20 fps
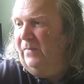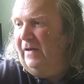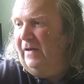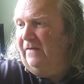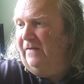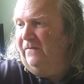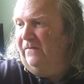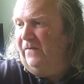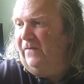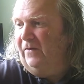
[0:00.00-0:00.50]

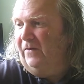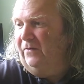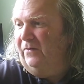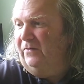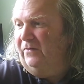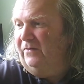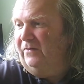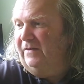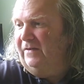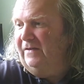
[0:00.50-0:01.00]

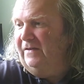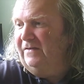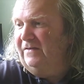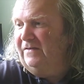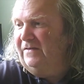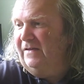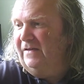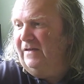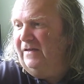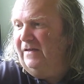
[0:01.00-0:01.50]
Penfold
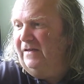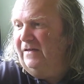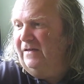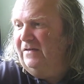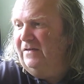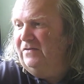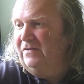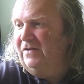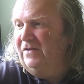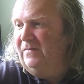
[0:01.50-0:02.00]
is
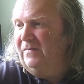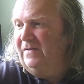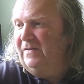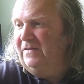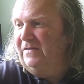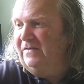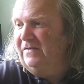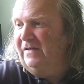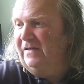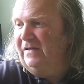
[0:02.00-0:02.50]
here.
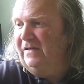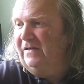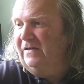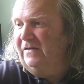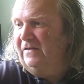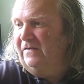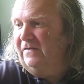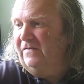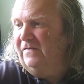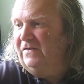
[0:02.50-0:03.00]
Jimmy's
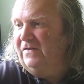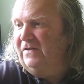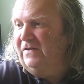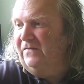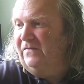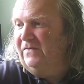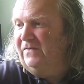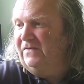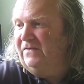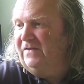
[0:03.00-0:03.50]
here.
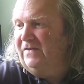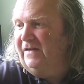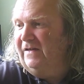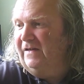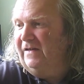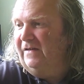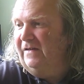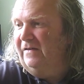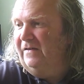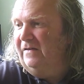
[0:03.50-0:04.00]
Christopher's
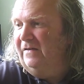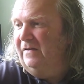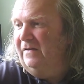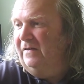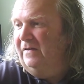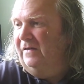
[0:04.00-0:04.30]
here.